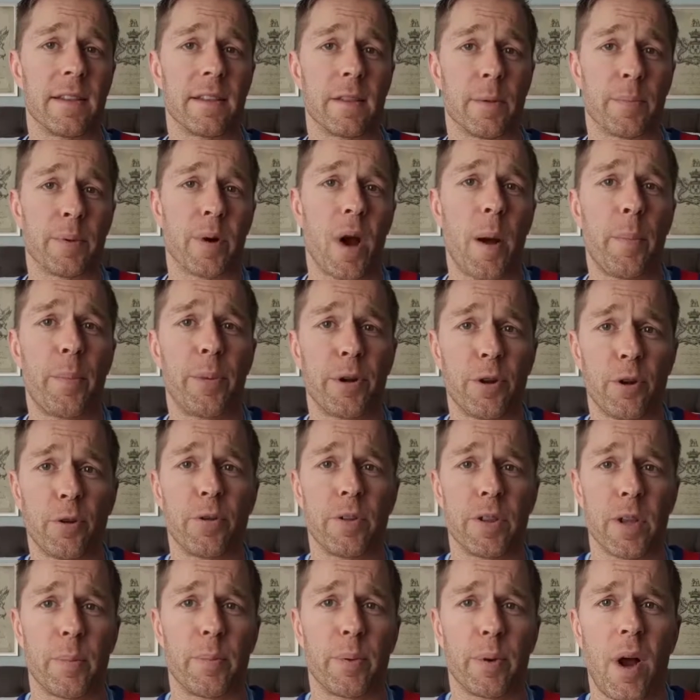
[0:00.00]
the property or
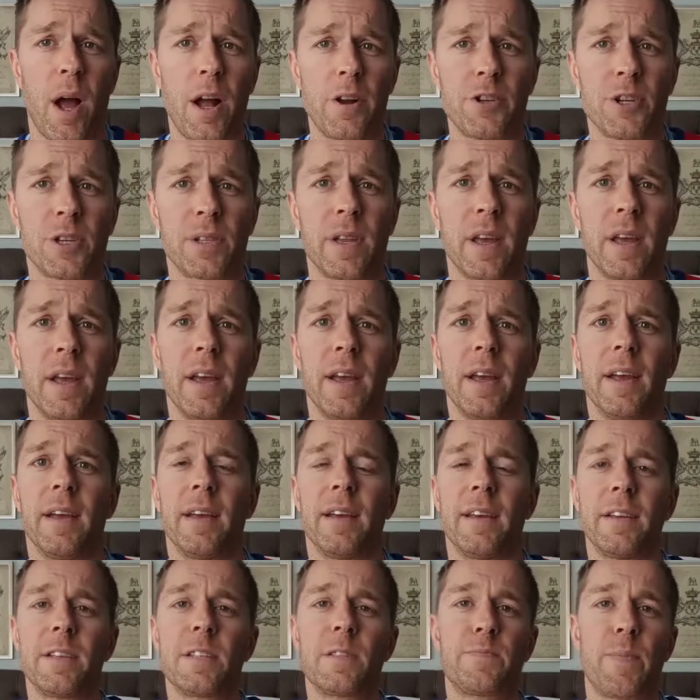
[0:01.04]
in the project
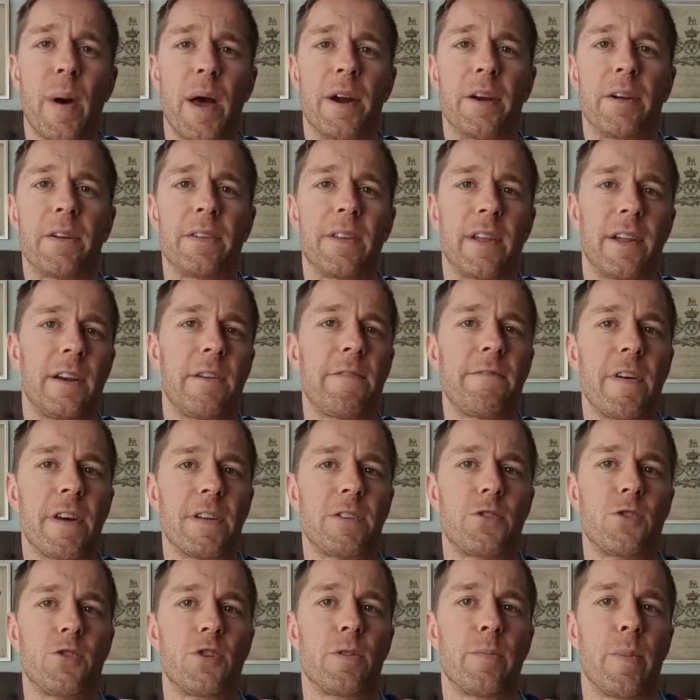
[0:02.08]
is better than
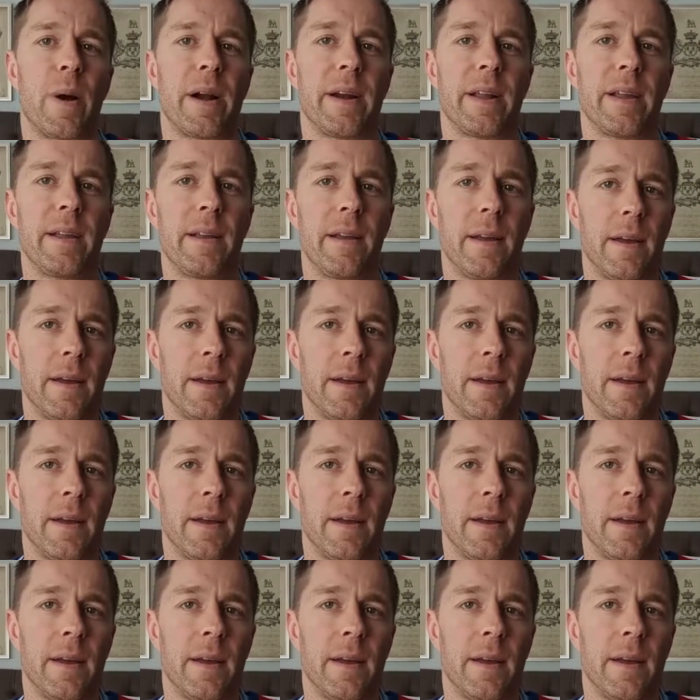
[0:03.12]
investing your money,